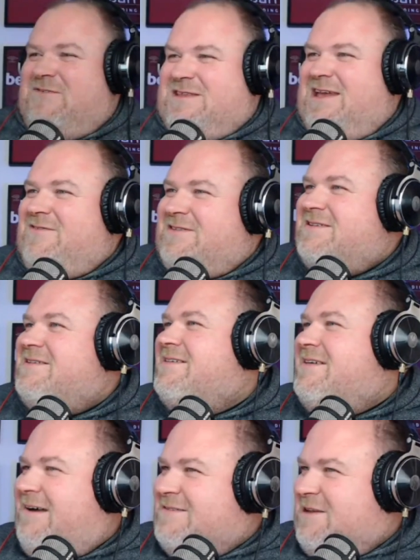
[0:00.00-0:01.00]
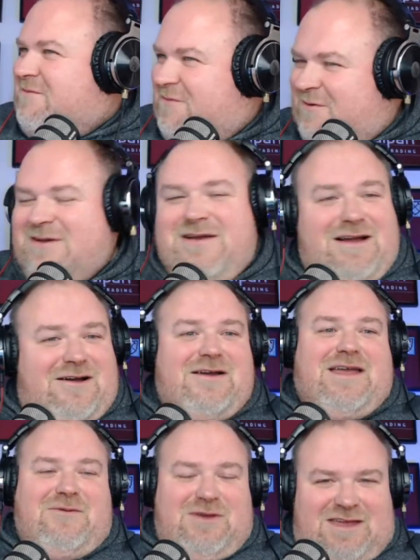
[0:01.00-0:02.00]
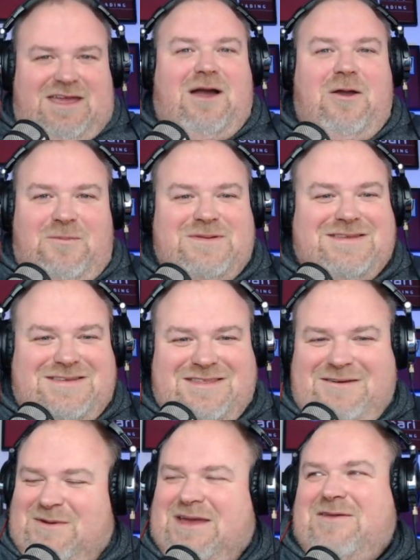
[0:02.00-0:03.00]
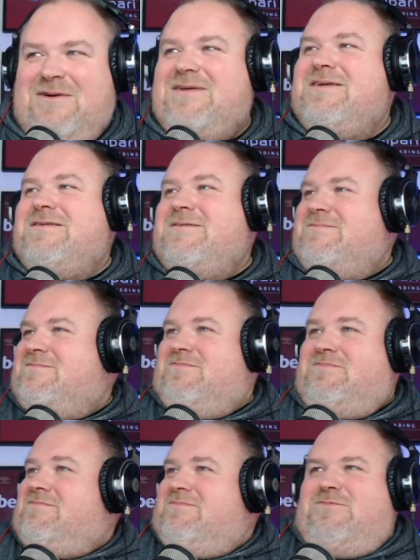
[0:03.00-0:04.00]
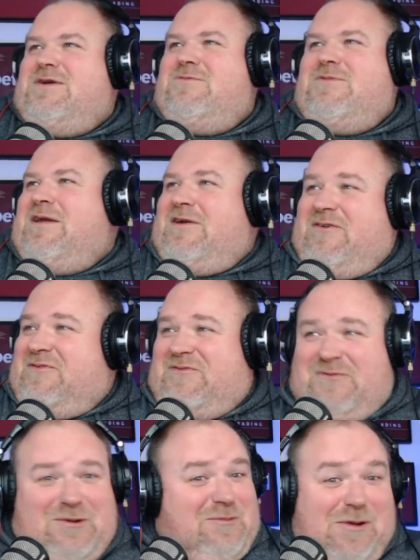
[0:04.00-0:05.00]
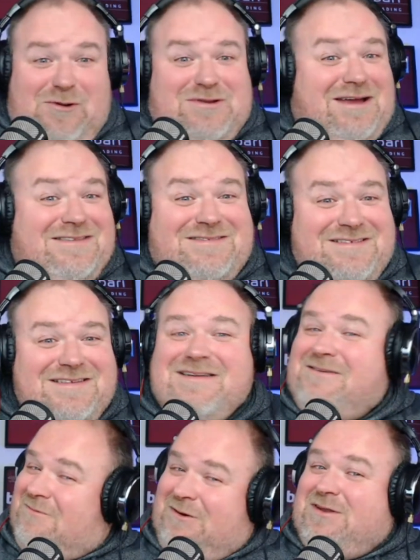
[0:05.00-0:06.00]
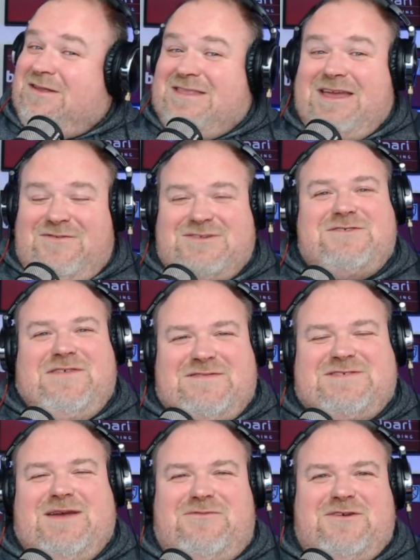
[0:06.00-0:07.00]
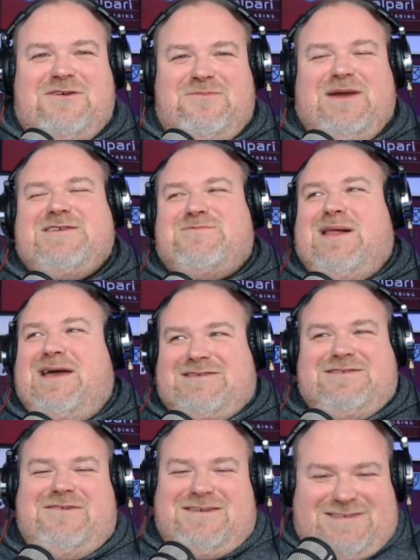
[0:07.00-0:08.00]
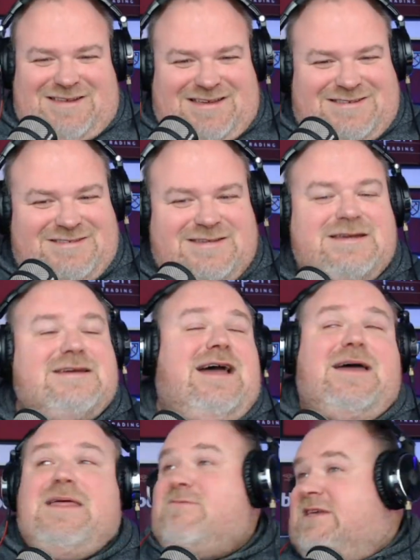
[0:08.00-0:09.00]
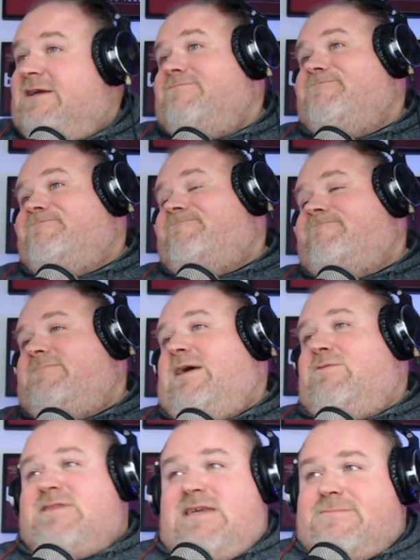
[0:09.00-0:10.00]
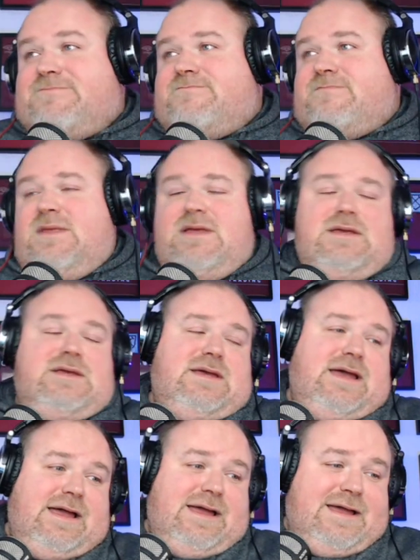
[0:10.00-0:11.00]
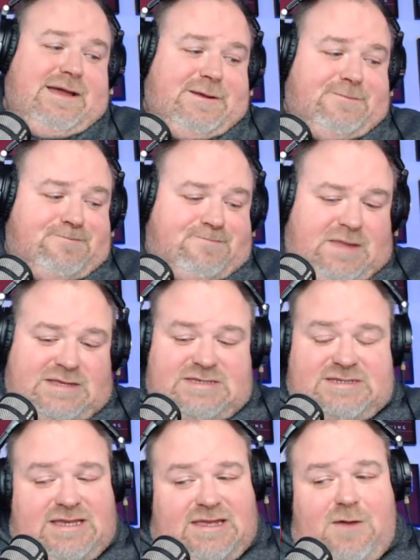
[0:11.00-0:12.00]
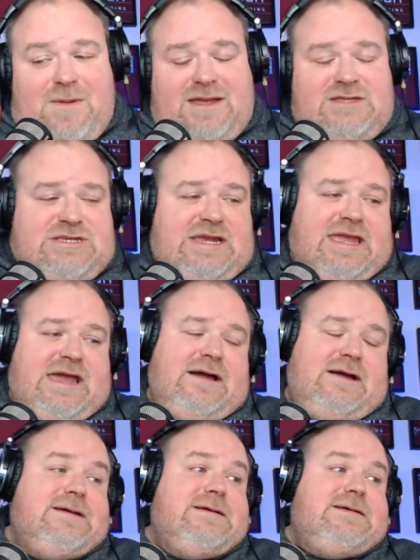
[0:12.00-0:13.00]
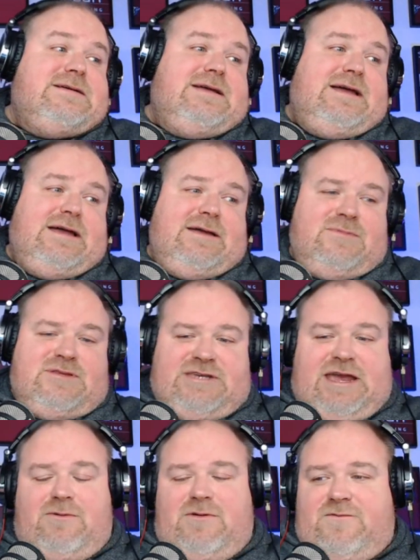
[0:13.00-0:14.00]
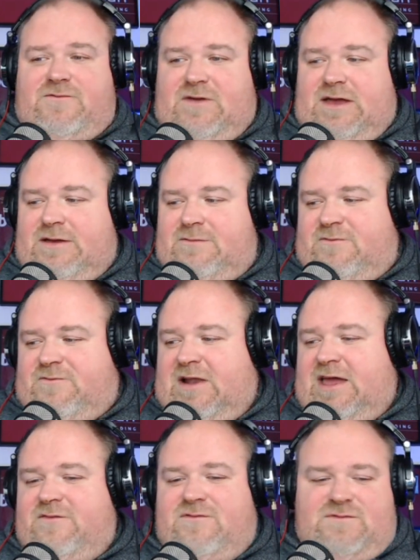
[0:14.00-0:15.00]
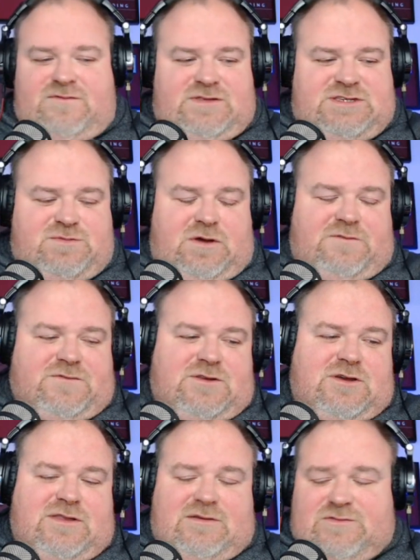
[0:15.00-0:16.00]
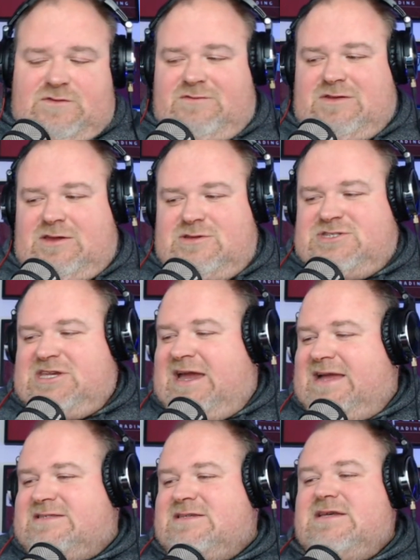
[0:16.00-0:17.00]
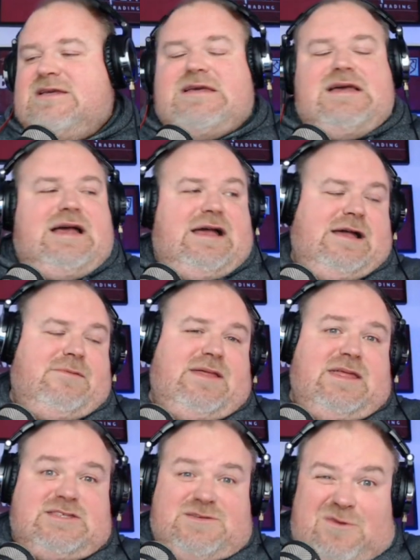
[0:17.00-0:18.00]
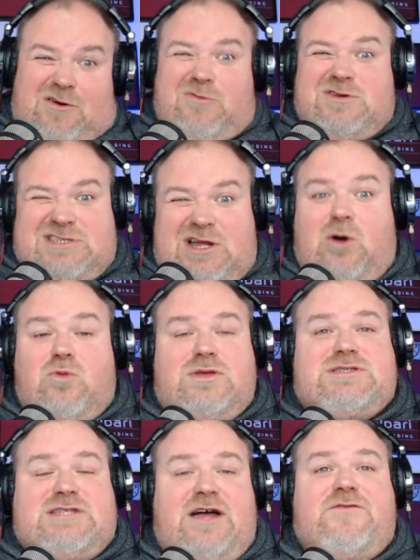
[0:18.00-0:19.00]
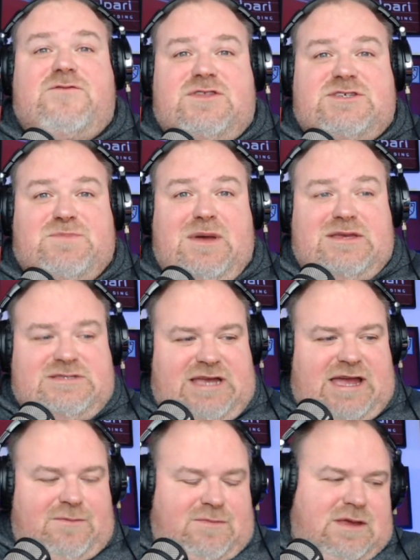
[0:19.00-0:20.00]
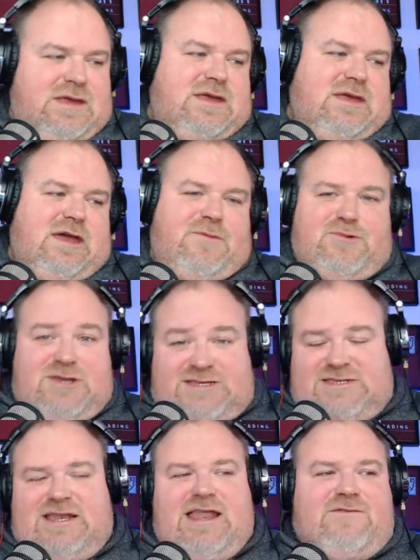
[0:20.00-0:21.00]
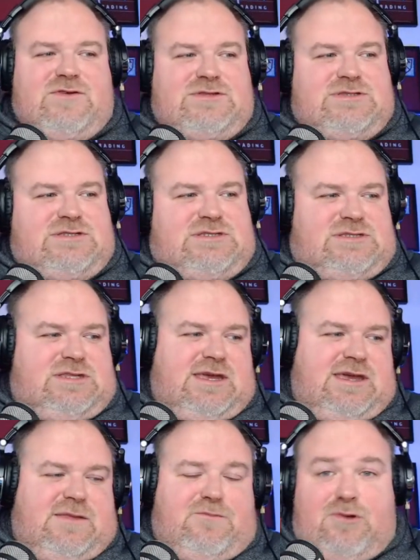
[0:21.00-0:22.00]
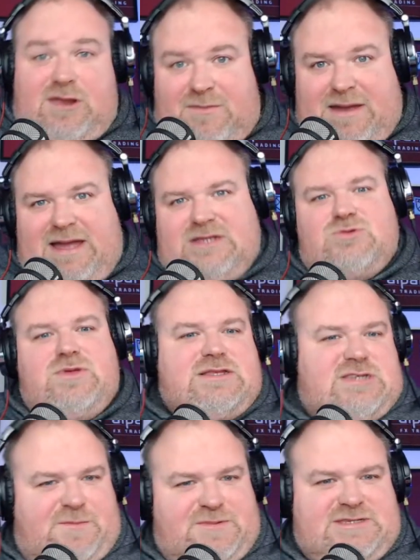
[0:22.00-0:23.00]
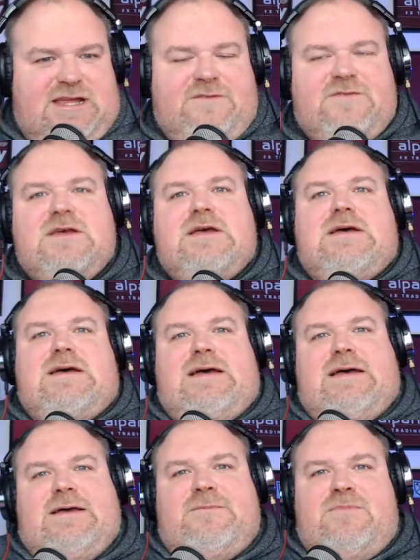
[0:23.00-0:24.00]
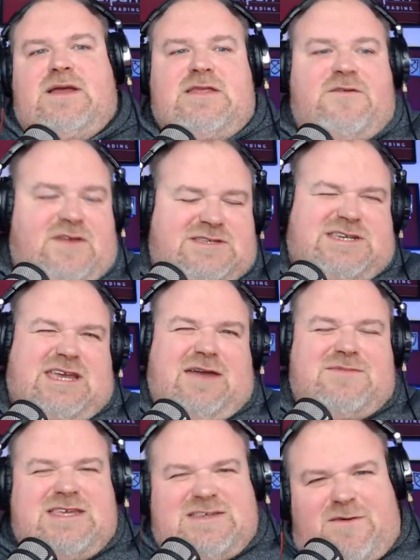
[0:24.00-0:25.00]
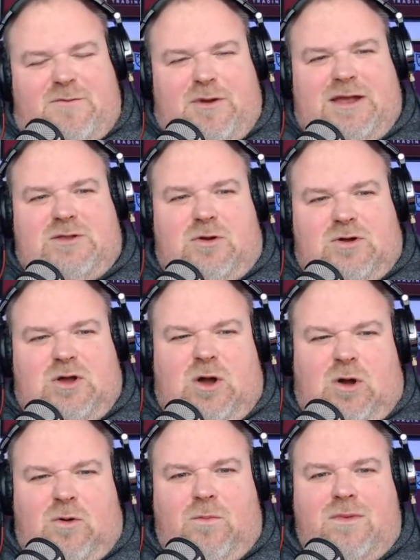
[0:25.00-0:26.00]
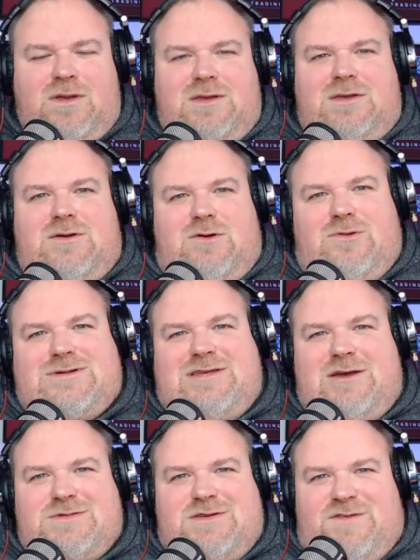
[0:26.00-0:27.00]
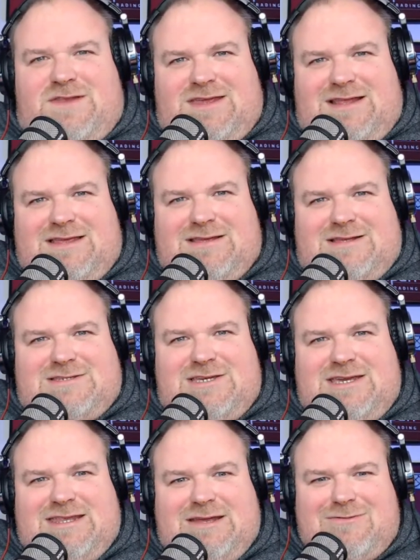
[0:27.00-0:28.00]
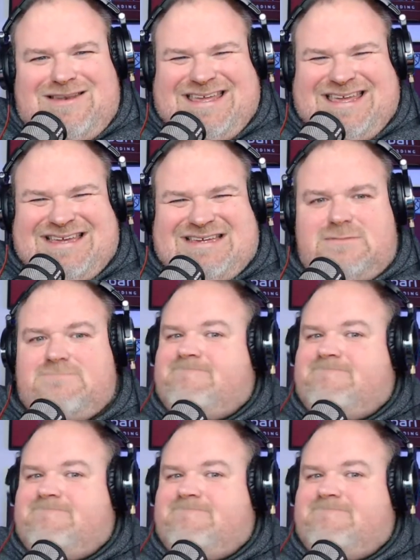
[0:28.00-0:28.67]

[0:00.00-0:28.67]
David. I was saying before, oh, okay, we can cope. But anyway, we, we well done, well done, David. You've had some African-based players. Congratulations. And that was it. That was it. Um, as I said, go back and check out um, the chat with um, Flav this afternoon. That was really, really good chat. Um, and then tomorrow we'll start all the stuff for the Spurs game, uh, predicted 11s, the, the pre match, all that type of stuff. Um, and don't forget to check out needsatmonbrand.com. Always helps if you need a cheeky little link.